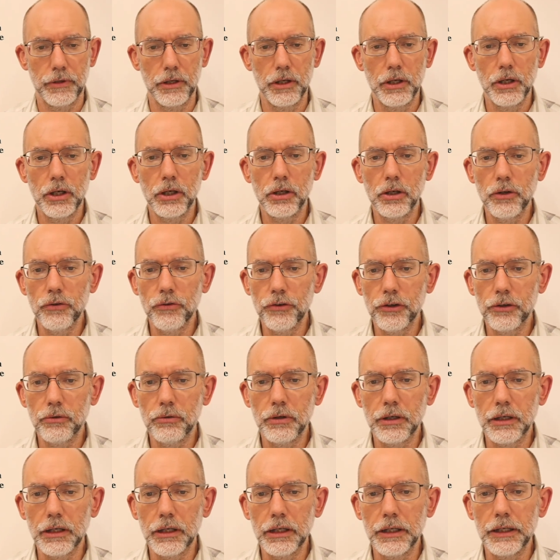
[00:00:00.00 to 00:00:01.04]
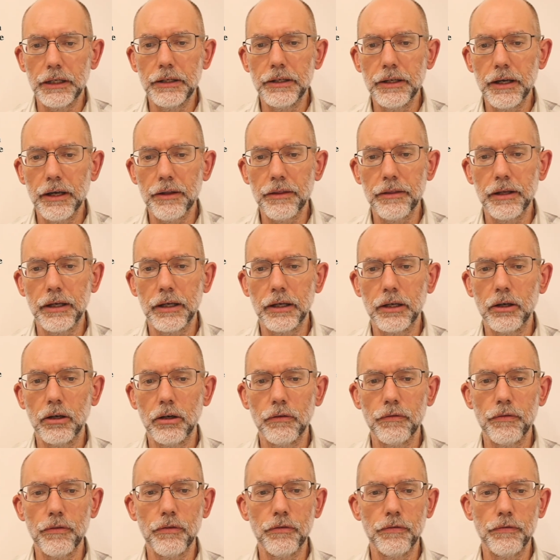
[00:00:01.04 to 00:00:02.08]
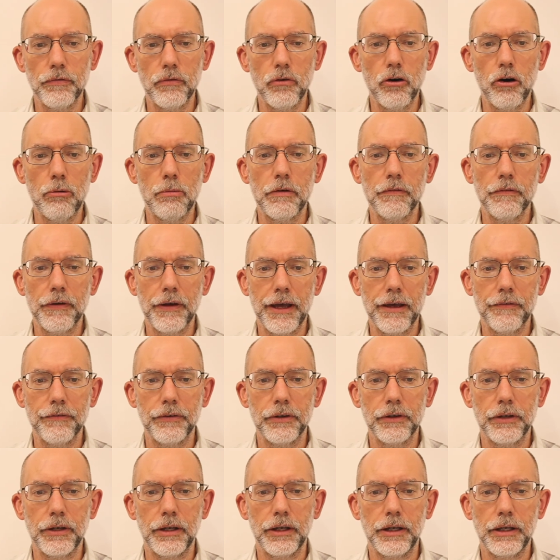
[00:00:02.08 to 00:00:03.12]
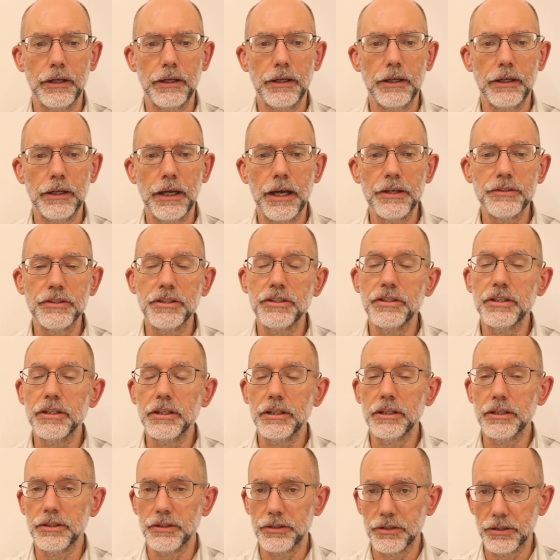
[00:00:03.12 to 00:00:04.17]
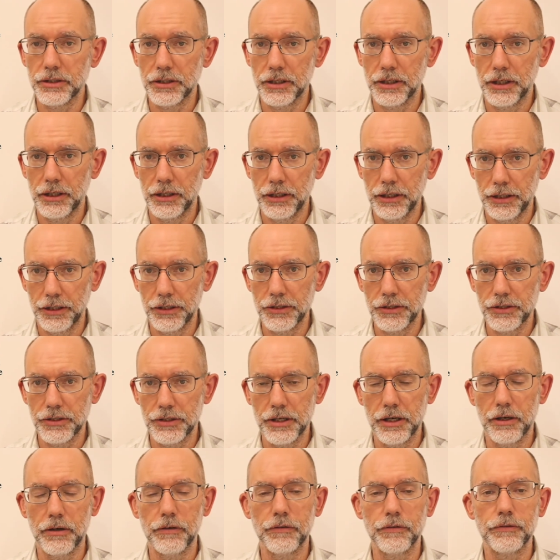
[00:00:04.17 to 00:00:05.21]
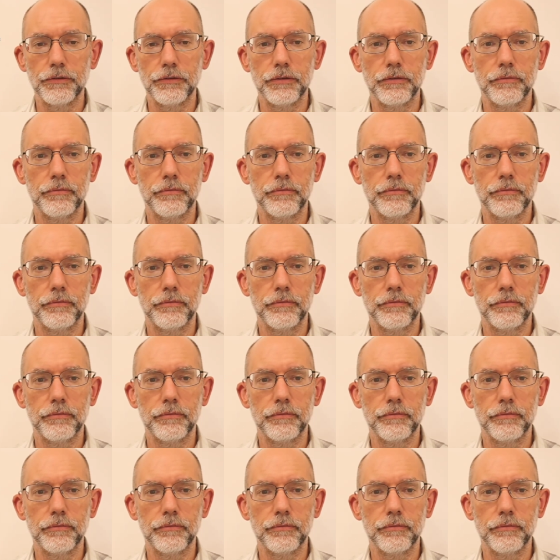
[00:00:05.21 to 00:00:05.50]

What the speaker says: Consequently, nothing of the form of heaven as it is in itself.